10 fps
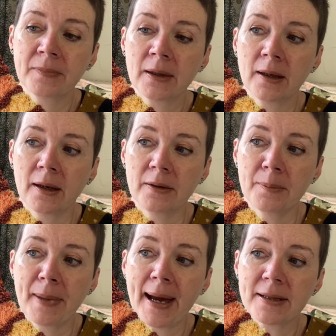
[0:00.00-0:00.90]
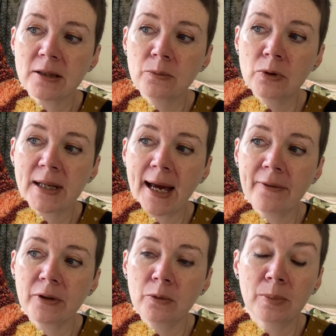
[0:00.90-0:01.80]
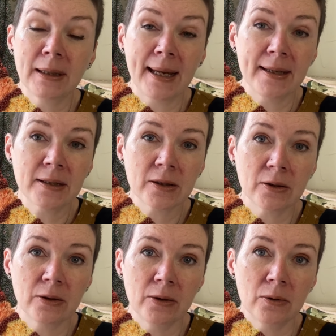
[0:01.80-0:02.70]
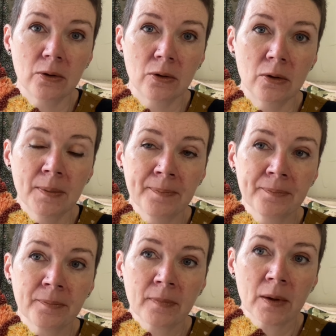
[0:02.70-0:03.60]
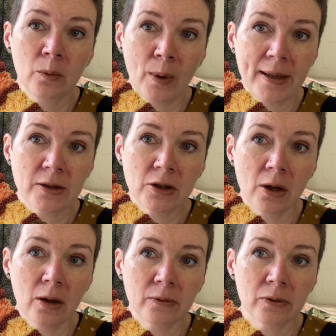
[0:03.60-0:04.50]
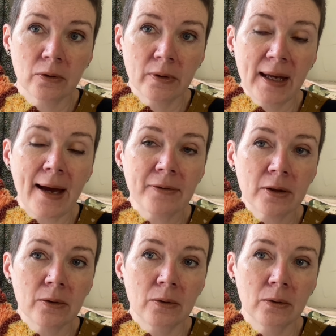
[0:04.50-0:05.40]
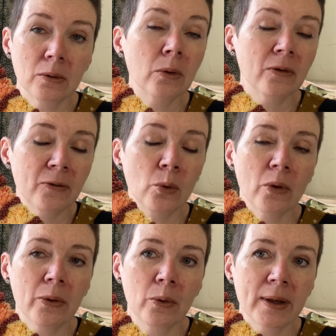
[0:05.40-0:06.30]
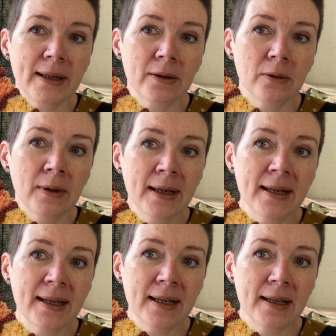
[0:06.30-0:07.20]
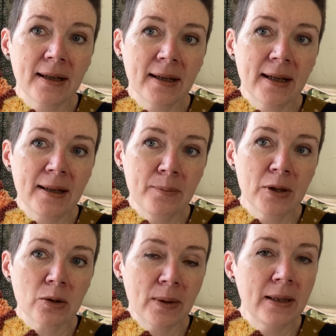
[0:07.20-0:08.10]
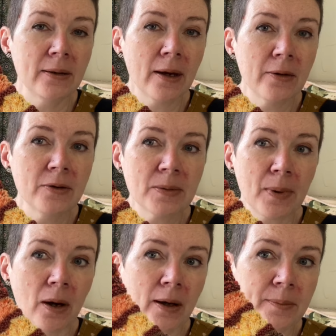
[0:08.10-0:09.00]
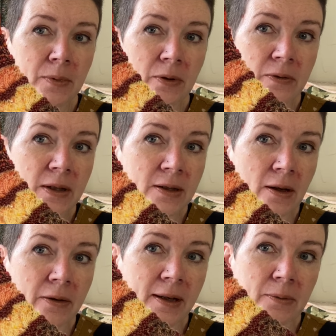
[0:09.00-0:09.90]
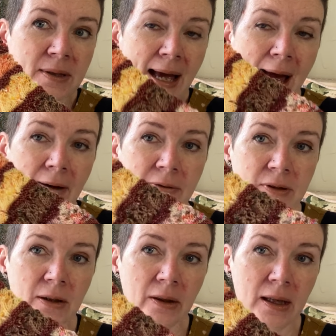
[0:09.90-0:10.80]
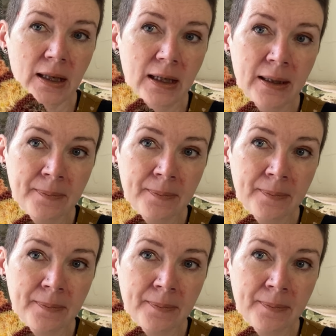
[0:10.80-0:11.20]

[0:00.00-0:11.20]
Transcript: and the pattern would have you place your waste yarn for the afterthought or the forethought heel in between those, but I moved it so that it was after the